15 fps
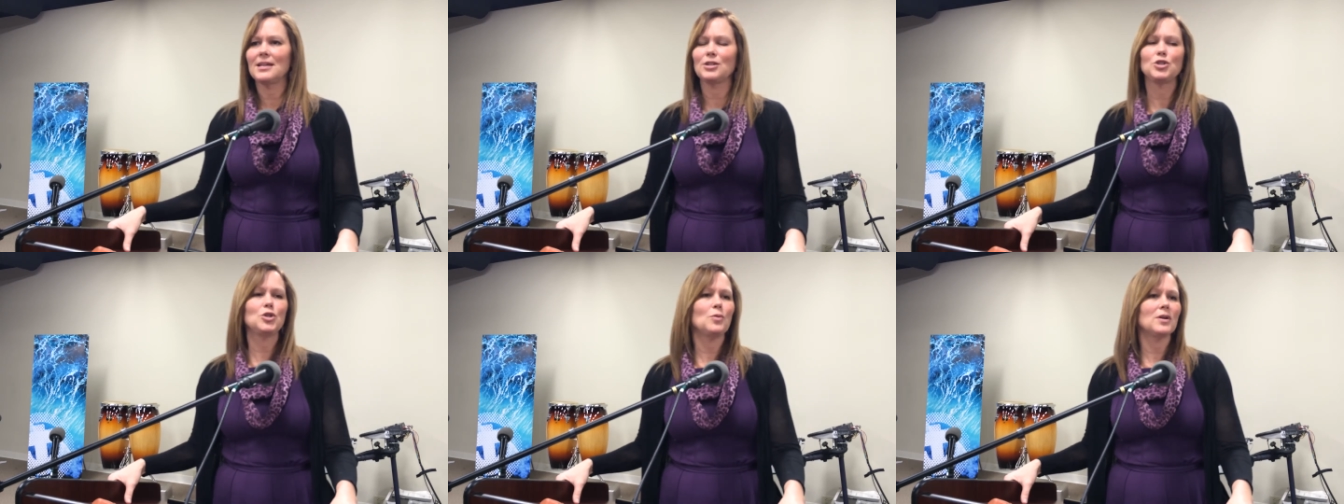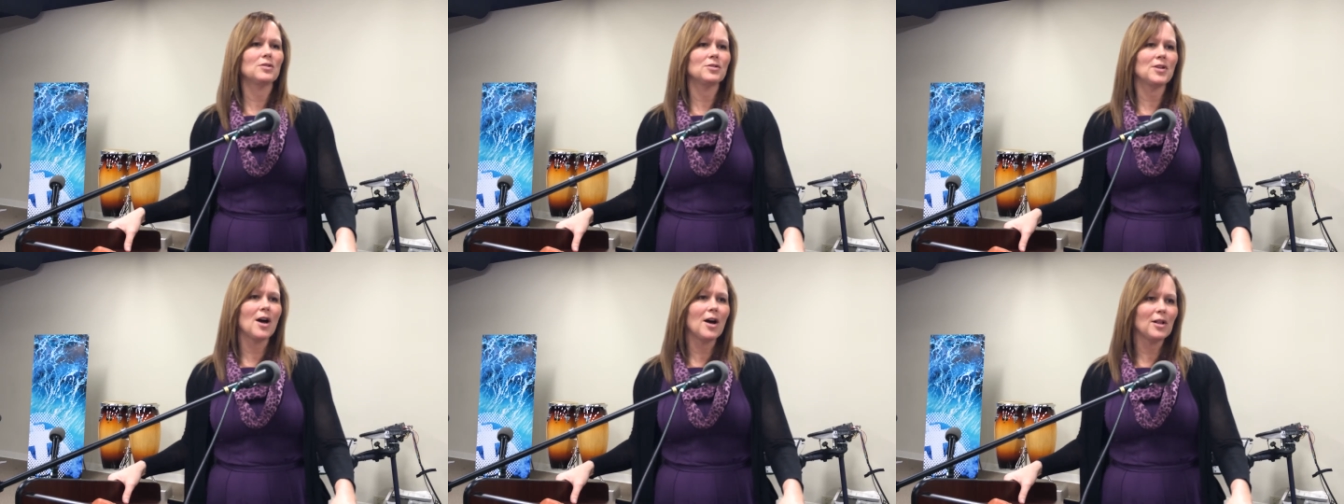like
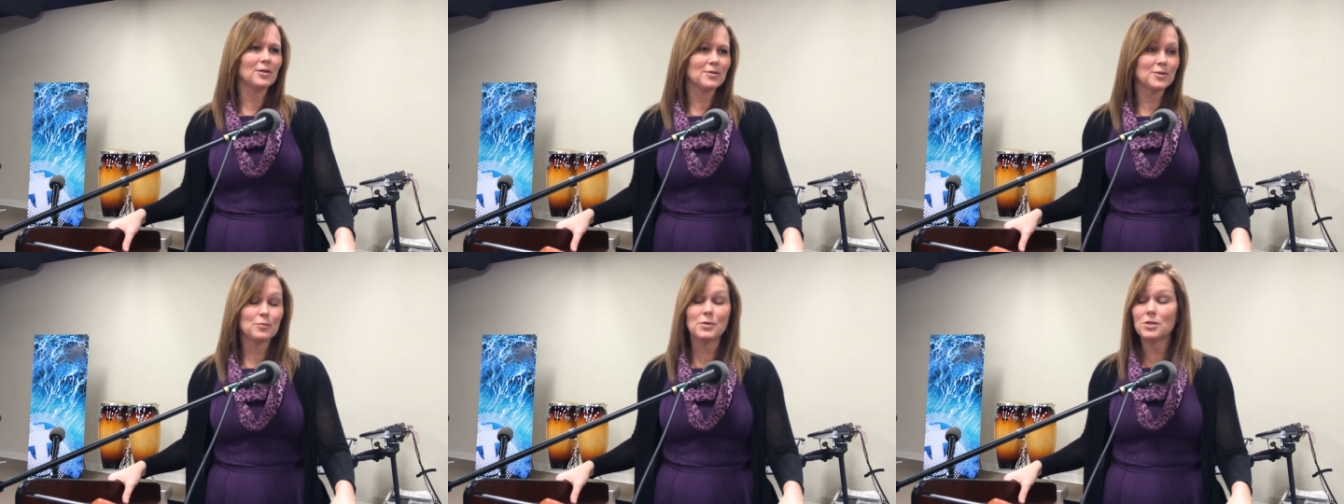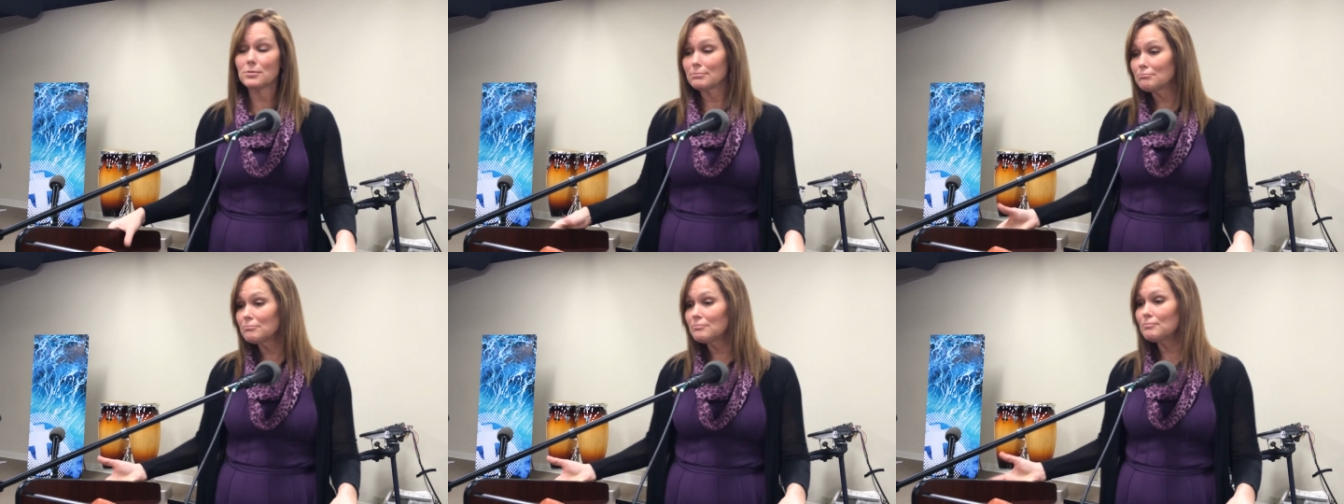$200, which
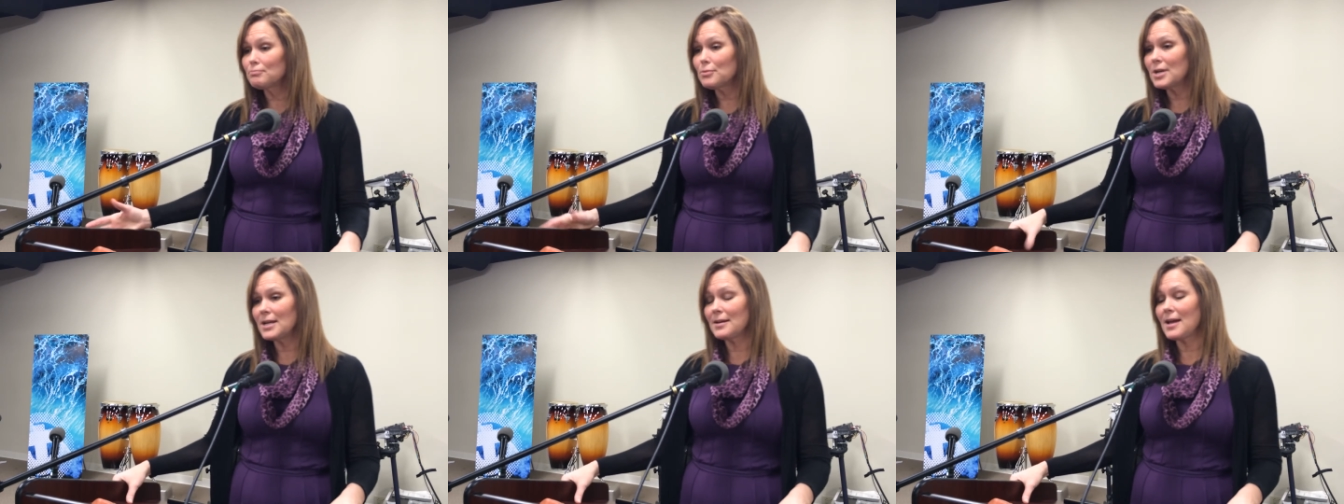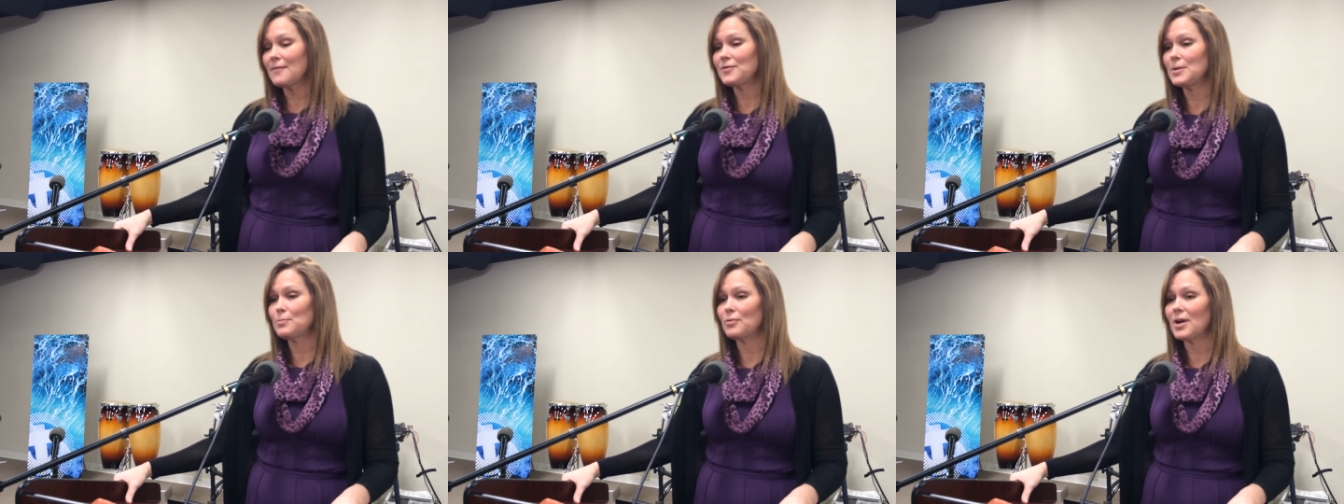is pretty
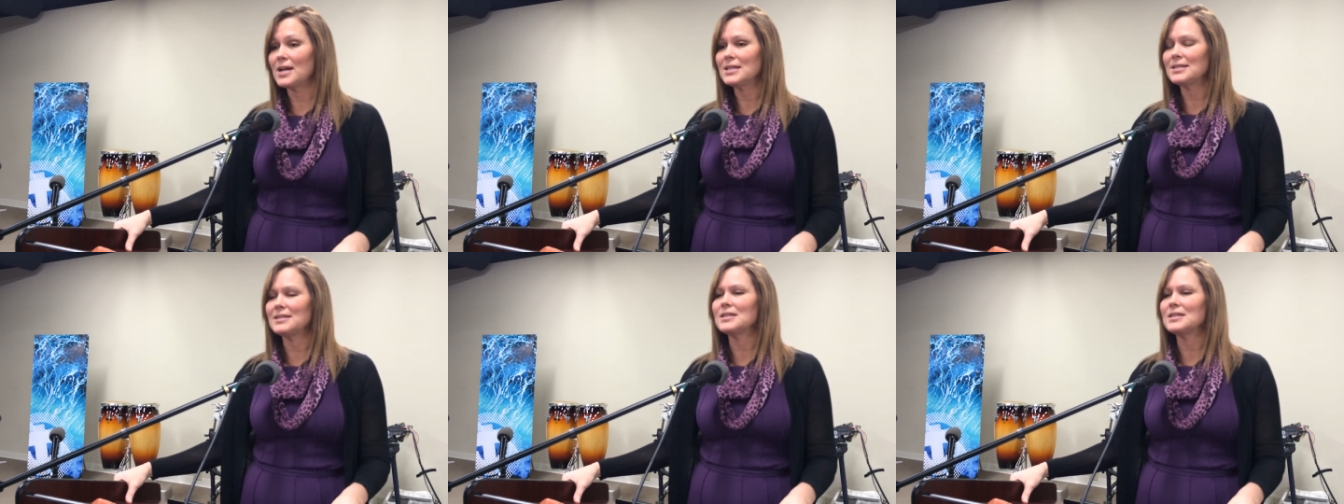hefty price.